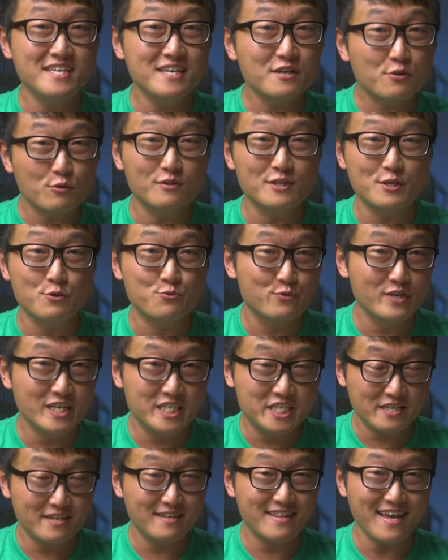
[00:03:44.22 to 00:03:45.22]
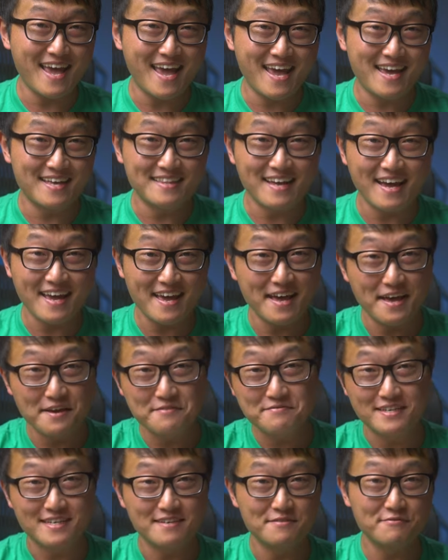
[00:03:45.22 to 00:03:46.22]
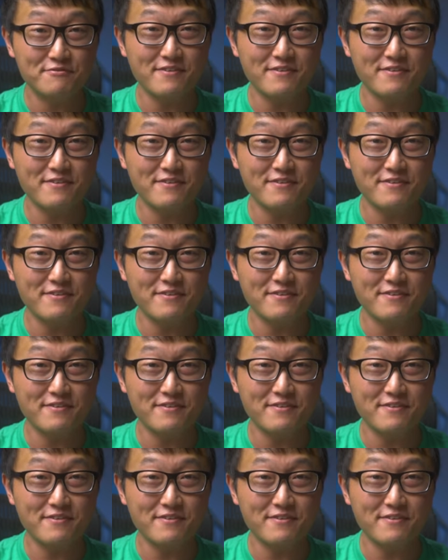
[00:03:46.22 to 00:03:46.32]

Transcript: equally rigid and heavy. In